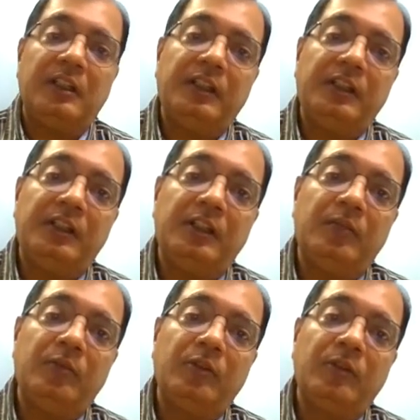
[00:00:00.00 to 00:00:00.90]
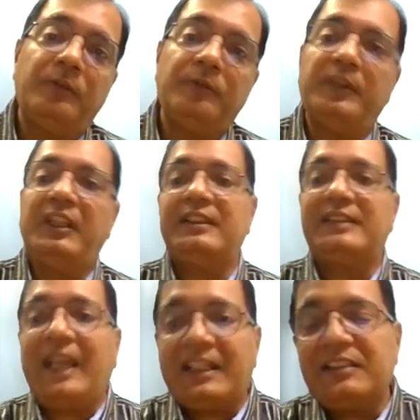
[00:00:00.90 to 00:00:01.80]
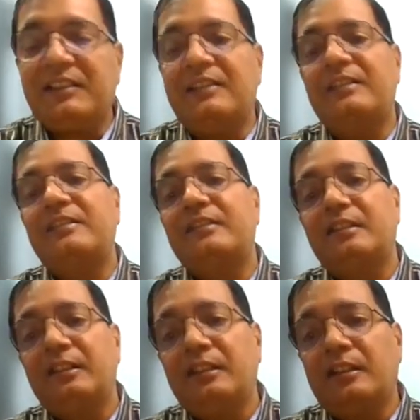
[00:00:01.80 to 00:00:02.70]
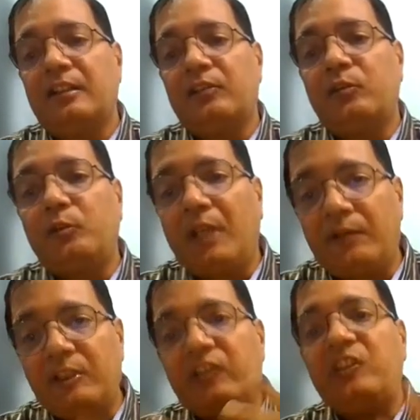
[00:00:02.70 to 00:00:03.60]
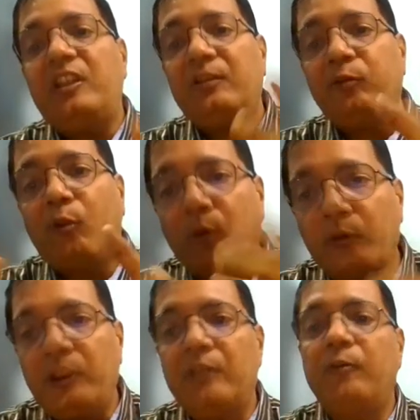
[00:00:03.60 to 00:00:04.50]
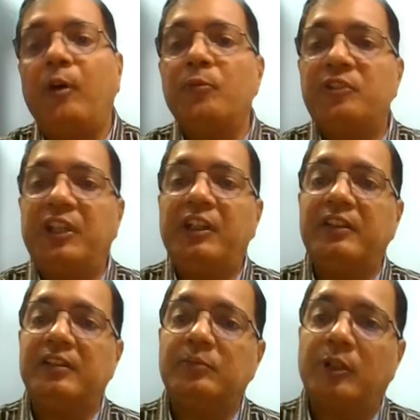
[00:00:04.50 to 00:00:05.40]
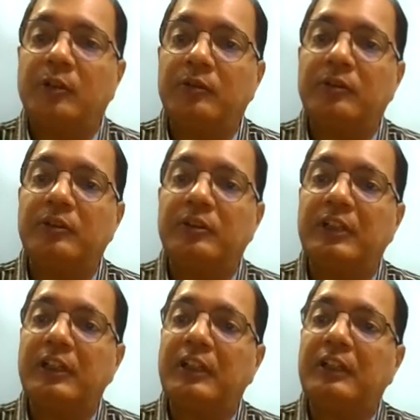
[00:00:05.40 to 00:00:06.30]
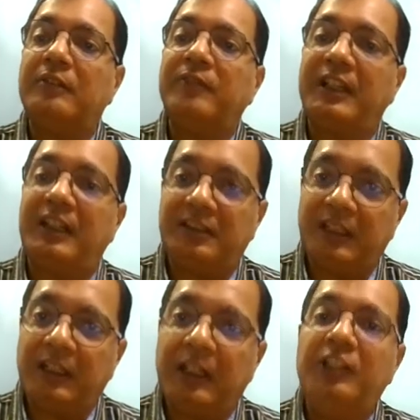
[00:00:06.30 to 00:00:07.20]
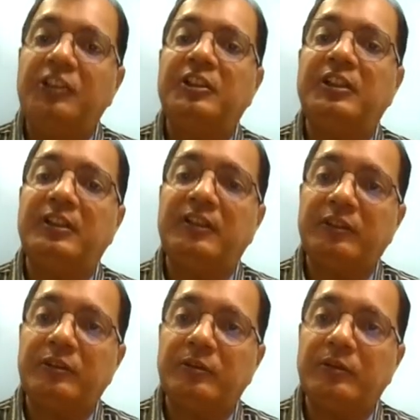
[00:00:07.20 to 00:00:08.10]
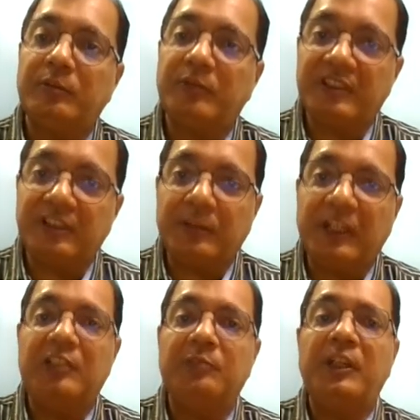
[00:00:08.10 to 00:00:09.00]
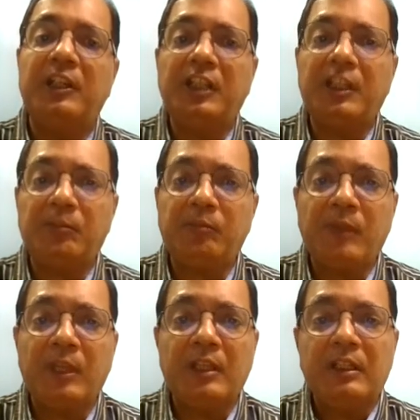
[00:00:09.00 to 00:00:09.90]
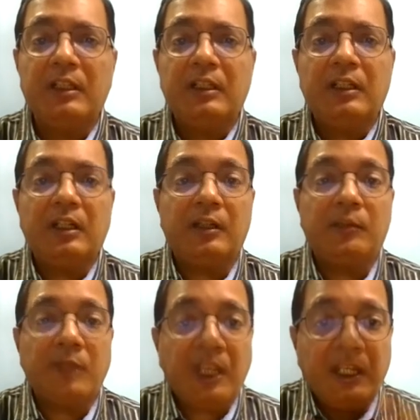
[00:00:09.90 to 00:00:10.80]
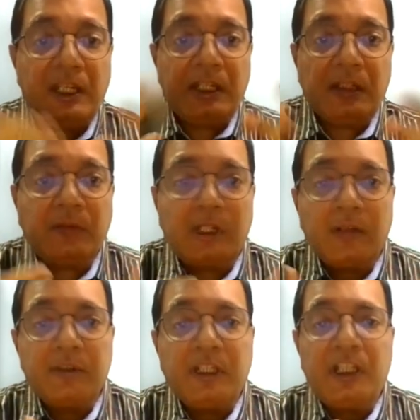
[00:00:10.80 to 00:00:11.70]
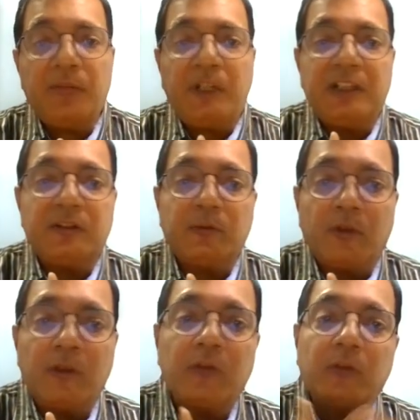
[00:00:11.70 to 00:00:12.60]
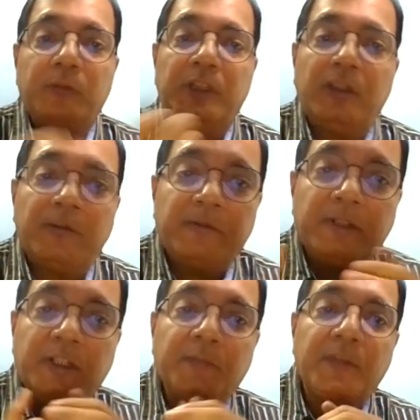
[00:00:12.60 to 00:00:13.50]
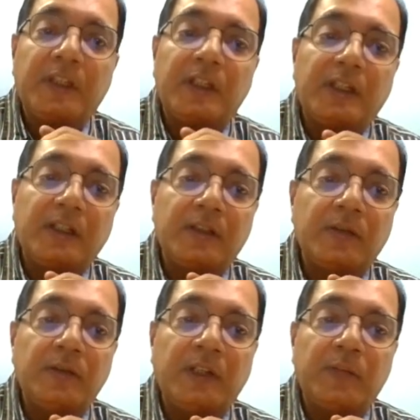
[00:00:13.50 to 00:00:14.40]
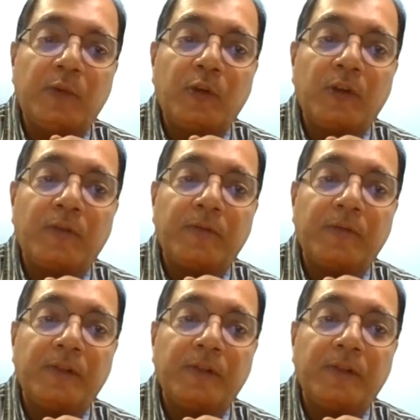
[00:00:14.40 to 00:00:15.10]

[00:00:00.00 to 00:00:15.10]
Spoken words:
in terms of various actions. So you have the CFO who informs status about the current financial conditions to the business management team. And one of the elements would also be of, so you have board of